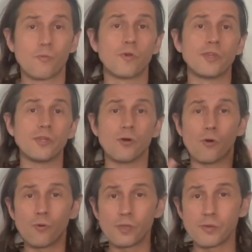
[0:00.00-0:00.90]
with the
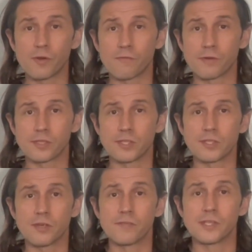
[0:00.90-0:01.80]
only
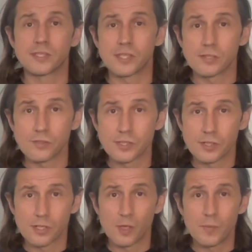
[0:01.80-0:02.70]
references of the signals that
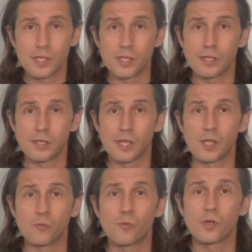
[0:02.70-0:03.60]
are coming in
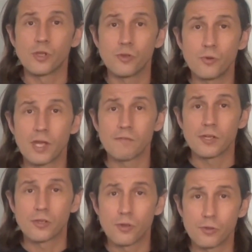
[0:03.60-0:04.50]
and what you have
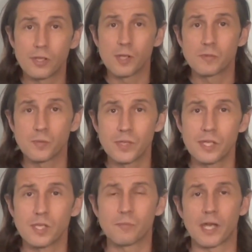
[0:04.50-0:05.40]
encoded them to be
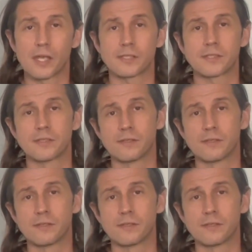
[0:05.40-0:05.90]
in the past.